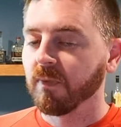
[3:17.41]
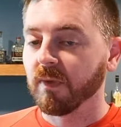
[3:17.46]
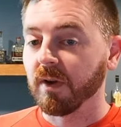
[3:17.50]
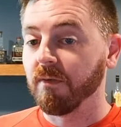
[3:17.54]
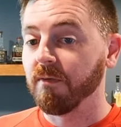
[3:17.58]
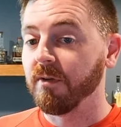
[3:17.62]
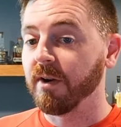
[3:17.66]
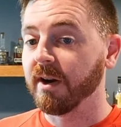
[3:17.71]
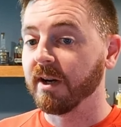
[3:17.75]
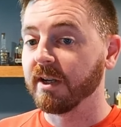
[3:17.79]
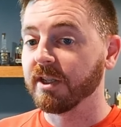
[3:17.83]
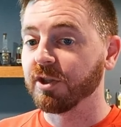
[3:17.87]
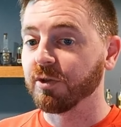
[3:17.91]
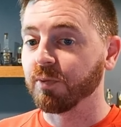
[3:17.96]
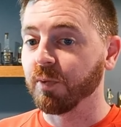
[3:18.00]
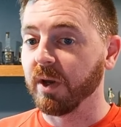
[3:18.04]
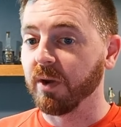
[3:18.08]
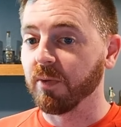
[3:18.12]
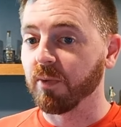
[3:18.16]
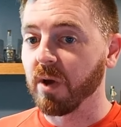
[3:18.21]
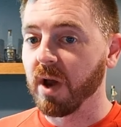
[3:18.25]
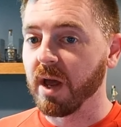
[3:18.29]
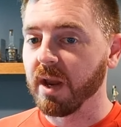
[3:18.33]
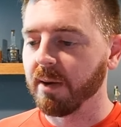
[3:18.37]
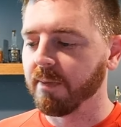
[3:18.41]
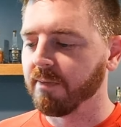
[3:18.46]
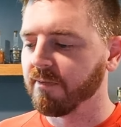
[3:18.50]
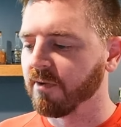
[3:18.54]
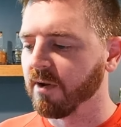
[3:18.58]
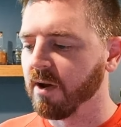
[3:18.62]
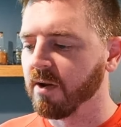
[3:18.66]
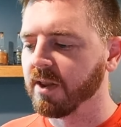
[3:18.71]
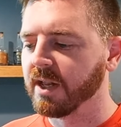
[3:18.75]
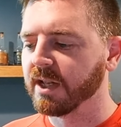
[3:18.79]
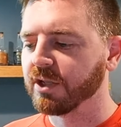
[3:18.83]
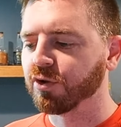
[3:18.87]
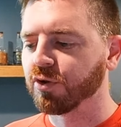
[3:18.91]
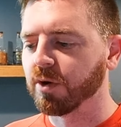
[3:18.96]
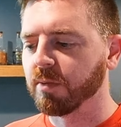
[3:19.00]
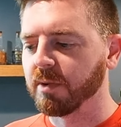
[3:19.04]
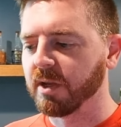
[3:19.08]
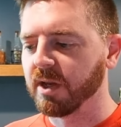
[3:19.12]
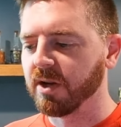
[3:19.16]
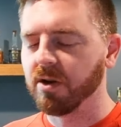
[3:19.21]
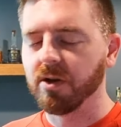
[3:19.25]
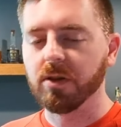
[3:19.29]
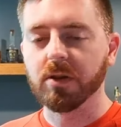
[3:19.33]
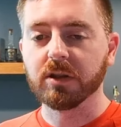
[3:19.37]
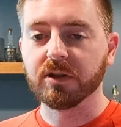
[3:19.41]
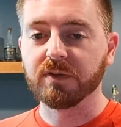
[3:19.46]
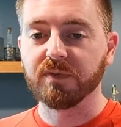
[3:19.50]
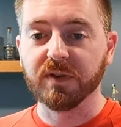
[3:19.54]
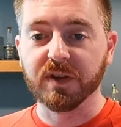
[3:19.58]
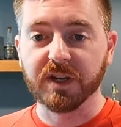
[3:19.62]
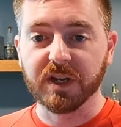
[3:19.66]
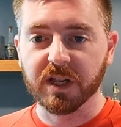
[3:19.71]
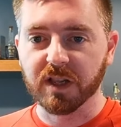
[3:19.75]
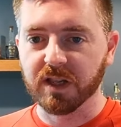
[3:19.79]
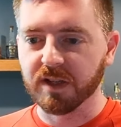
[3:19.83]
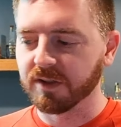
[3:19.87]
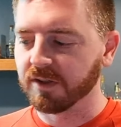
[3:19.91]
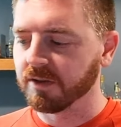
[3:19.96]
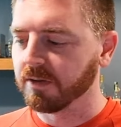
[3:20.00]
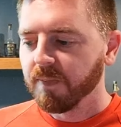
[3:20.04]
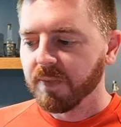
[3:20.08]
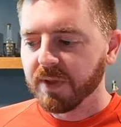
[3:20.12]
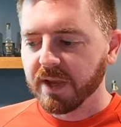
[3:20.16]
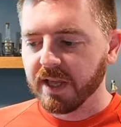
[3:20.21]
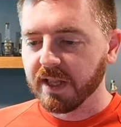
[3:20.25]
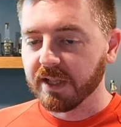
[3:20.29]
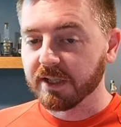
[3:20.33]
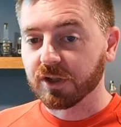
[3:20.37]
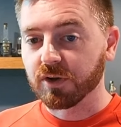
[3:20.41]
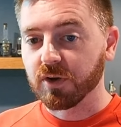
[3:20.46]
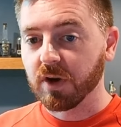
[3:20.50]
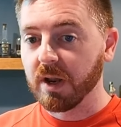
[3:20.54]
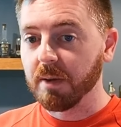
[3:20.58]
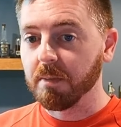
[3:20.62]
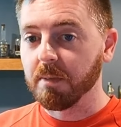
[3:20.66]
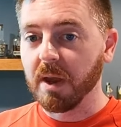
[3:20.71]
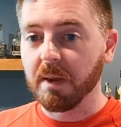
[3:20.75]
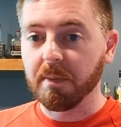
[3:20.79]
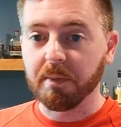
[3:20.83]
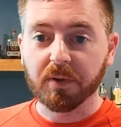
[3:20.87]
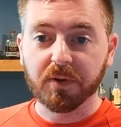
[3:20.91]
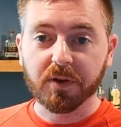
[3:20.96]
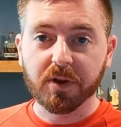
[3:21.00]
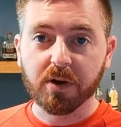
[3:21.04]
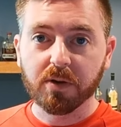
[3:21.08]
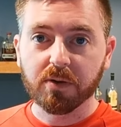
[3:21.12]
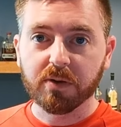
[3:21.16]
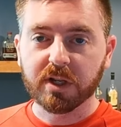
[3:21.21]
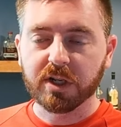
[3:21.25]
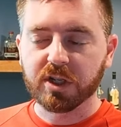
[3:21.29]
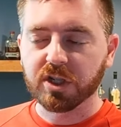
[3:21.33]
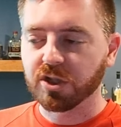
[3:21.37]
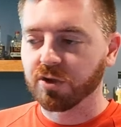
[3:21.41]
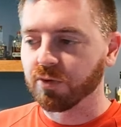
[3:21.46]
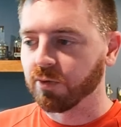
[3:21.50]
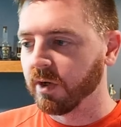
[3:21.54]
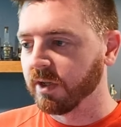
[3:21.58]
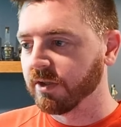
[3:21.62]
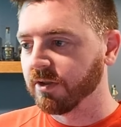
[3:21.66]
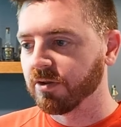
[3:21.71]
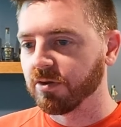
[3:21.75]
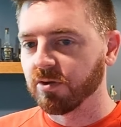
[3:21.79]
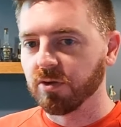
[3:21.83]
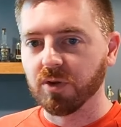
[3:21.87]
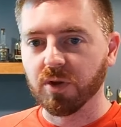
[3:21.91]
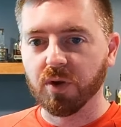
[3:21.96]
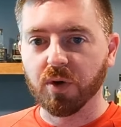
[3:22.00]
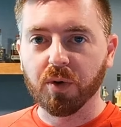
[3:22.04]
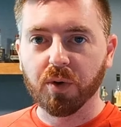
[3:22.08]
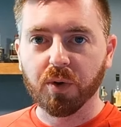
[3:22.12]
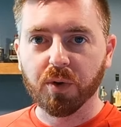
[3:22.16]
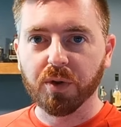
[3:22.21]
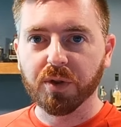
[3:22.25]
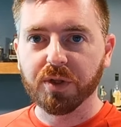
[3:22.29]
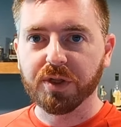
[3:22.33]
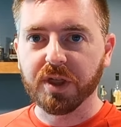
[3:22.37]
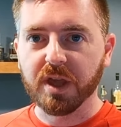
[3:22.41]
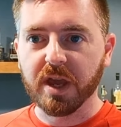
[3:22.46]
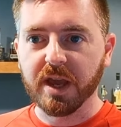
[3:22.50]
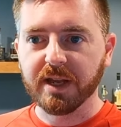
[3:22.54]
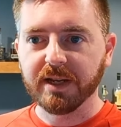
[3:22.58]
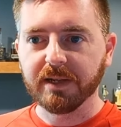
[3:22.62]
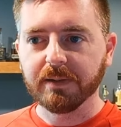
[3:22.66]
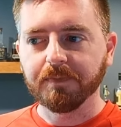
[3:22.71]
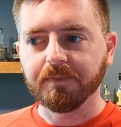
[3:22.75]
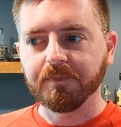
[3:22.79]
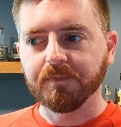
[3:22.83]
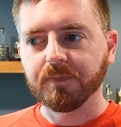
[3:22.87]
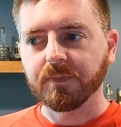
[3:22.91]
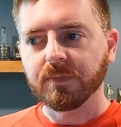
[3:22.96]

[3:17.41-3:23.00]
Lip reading: Very sweet right up front. That's where I'm getting all those vanillas. And this great maple note that just runs through the whole thing.